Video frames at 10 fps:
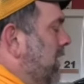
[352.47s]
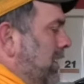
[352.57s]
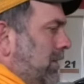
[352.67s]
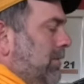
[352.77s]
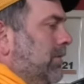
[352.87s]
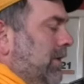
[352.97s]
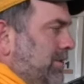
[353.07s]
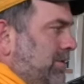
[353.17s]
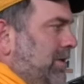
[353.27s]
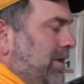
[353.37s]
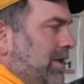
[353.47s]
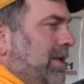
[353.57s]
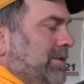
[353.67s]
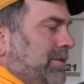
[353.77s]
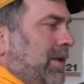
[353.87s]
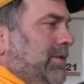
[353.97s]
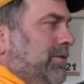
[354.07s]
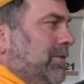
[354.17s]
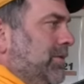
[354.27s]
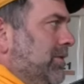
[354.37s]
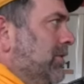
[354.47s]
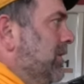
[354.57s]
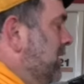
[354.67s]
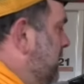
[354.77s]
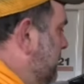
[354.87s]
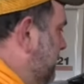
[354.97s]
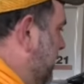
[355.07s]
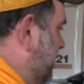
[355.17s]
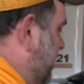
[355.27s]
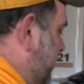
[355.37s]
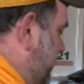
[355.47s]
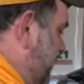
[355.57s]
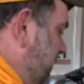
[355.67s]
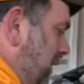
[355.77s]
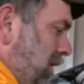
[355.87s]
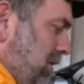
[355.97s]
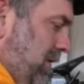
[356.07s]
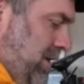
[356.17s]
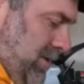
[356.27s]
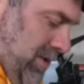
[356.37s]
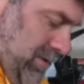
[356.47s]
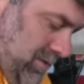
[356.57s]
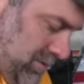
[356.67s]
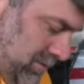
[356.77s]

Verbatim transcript: Yeah, that's so, that's yeah. that's true too. But yeah, they've come a long ways on